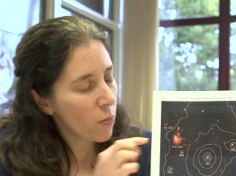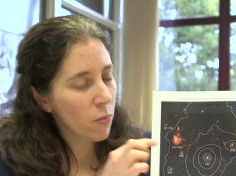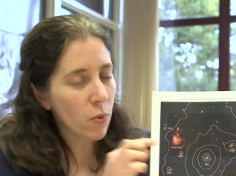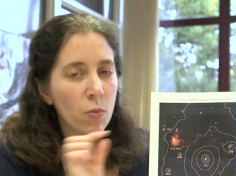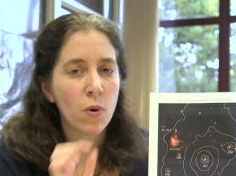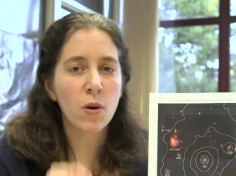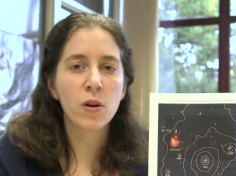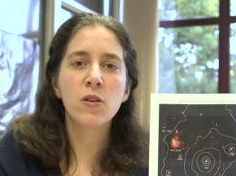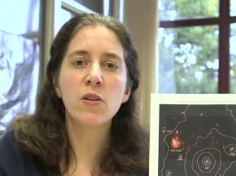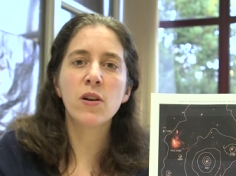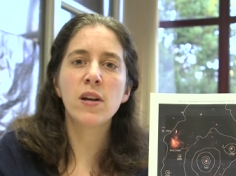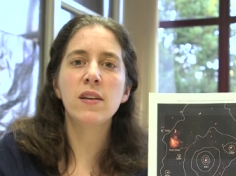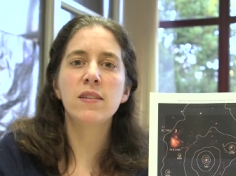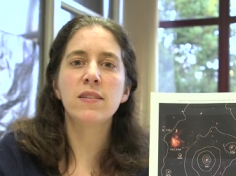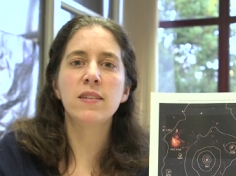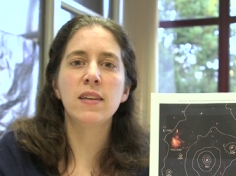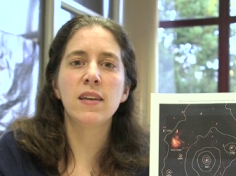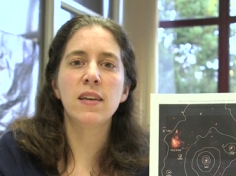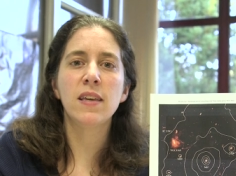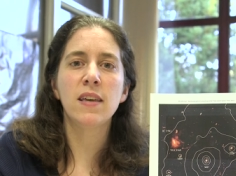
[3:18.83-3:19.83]
But what you're
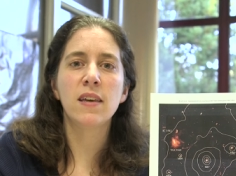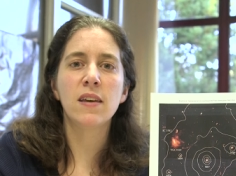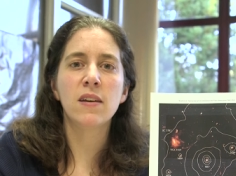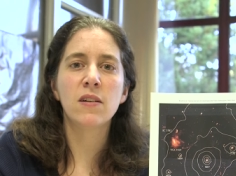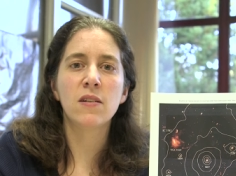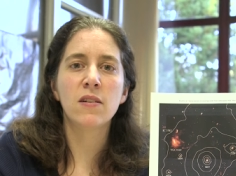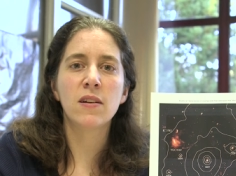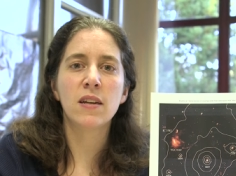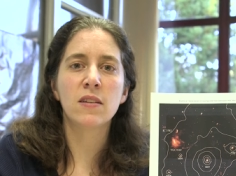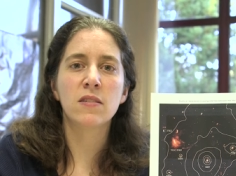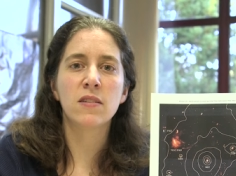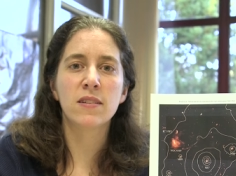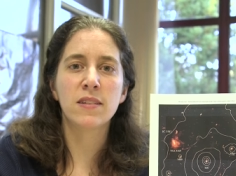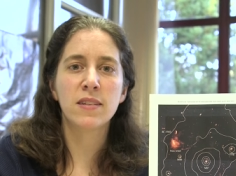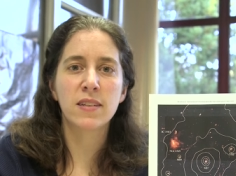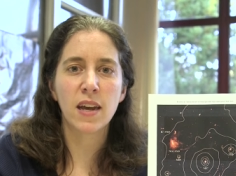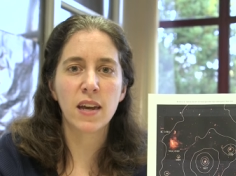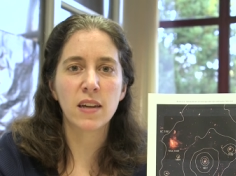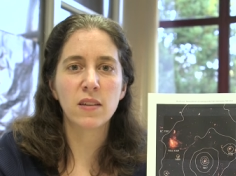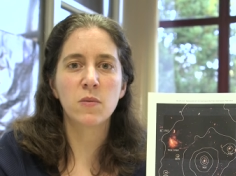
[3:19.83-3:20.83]
seeing here is a
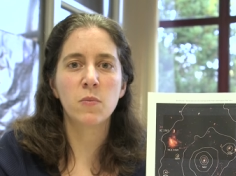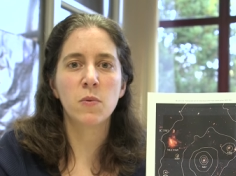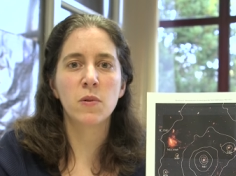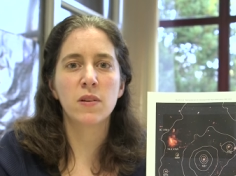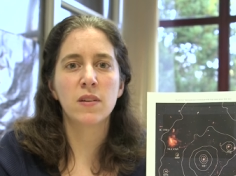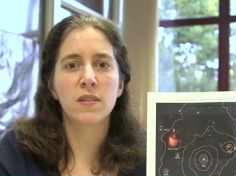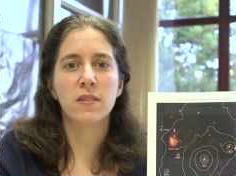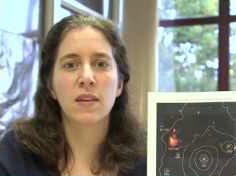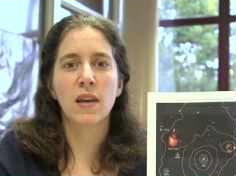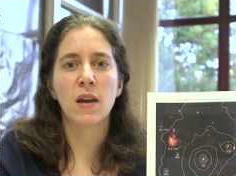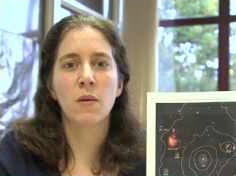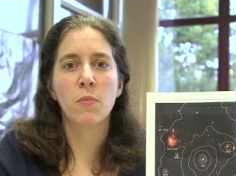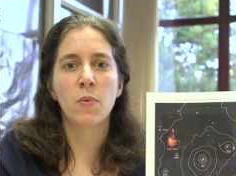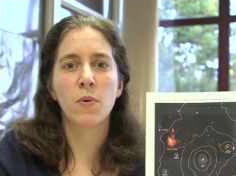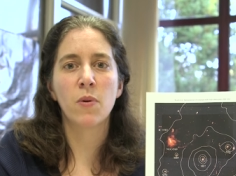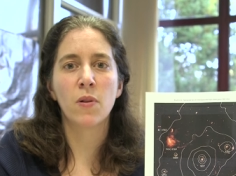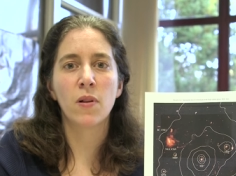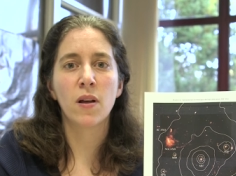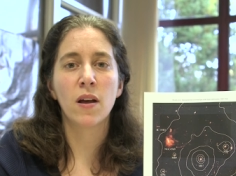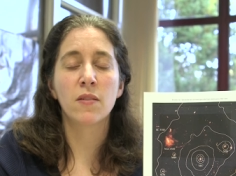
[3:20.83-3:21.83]
textbook
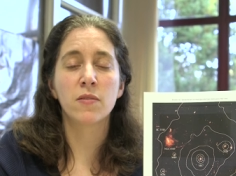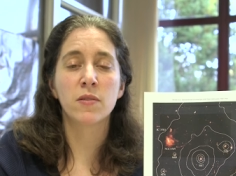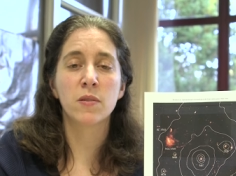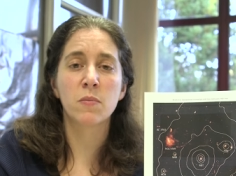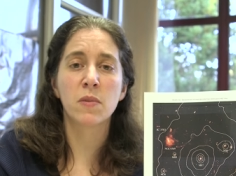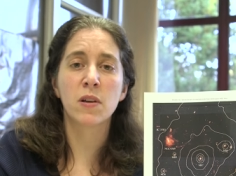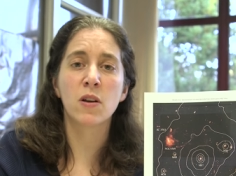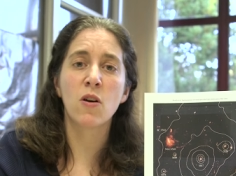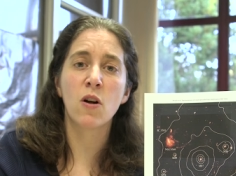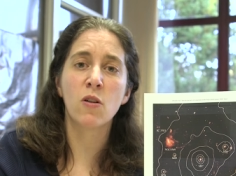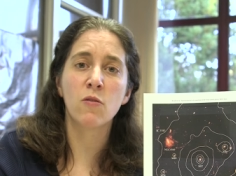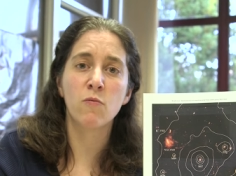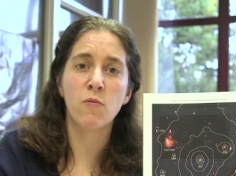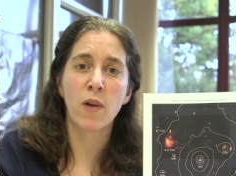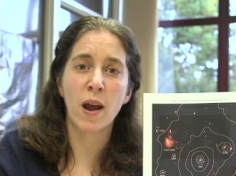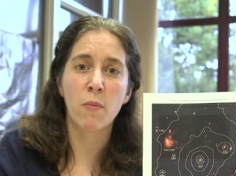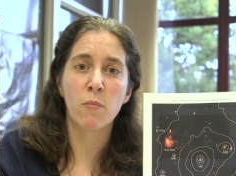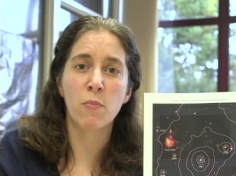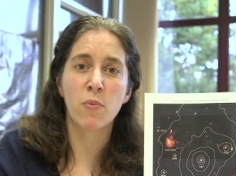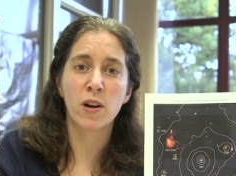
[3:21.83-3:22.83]
example of something called
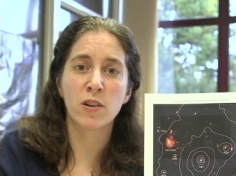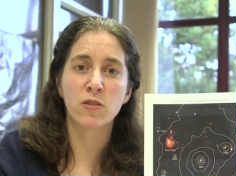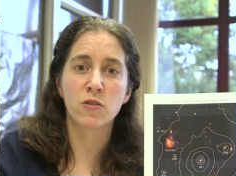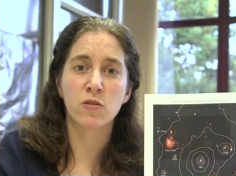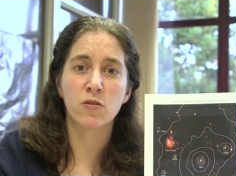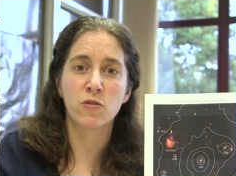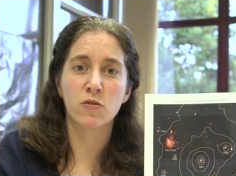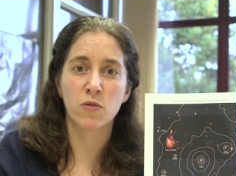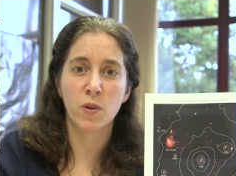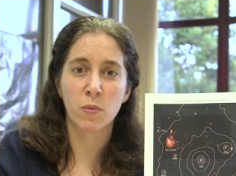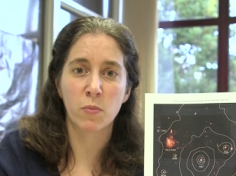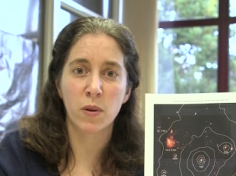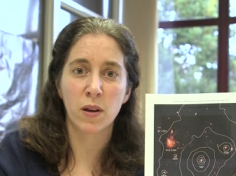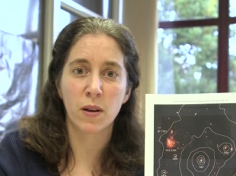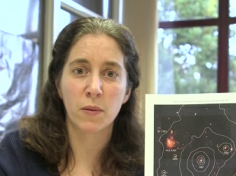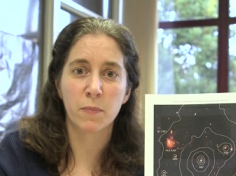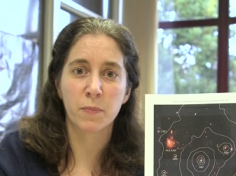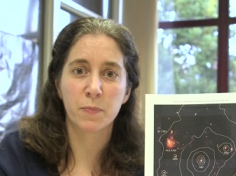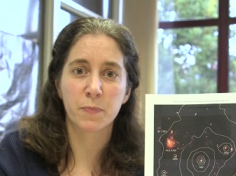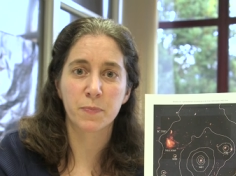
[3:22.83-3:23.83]
ram pressure
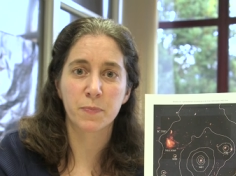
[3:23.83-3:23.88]
stripping.